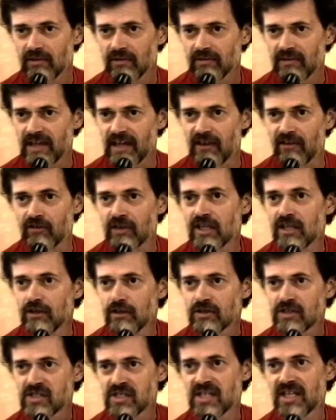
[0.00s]
Now,
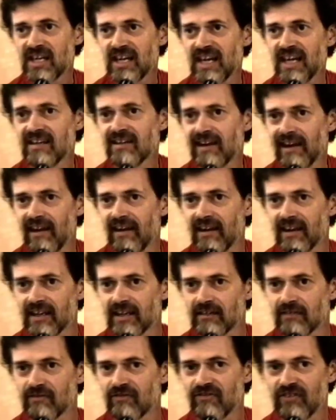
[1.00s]
here's the
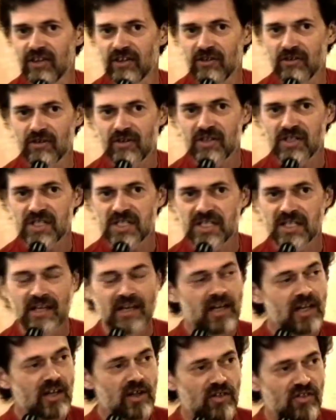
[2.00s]
headline, folks.
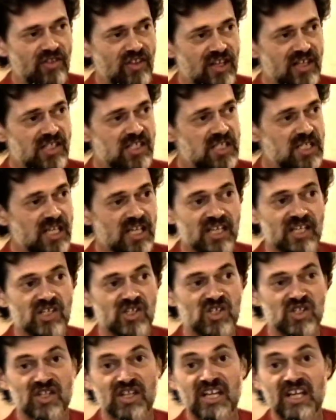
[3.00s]
This
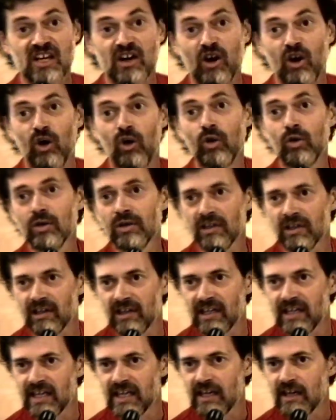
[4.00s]
is the
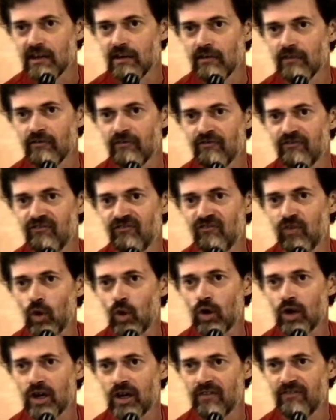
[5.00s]
only
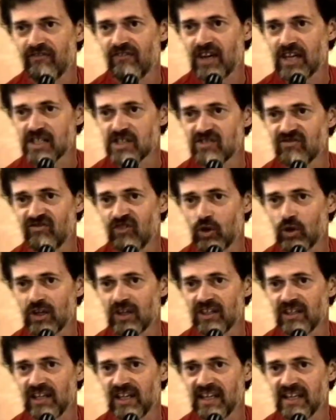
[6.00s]

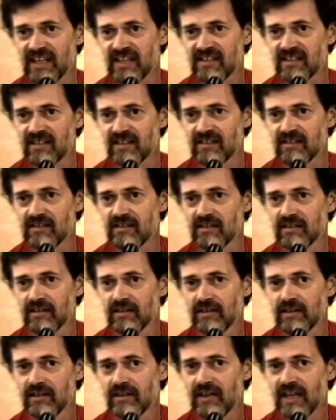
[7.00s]
4-phosphorylated
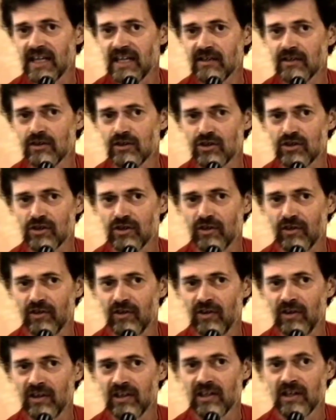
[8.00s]

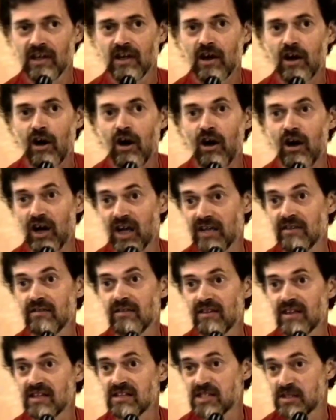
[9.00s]
indole
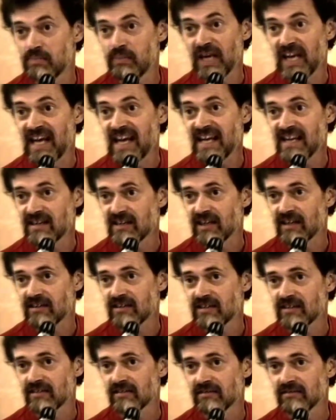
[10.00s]
on this
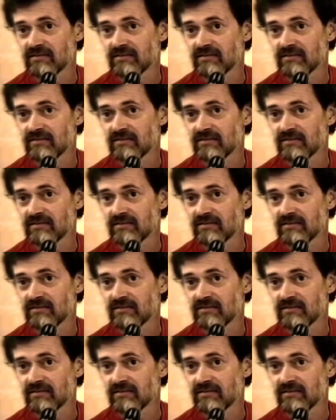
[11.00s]
planet.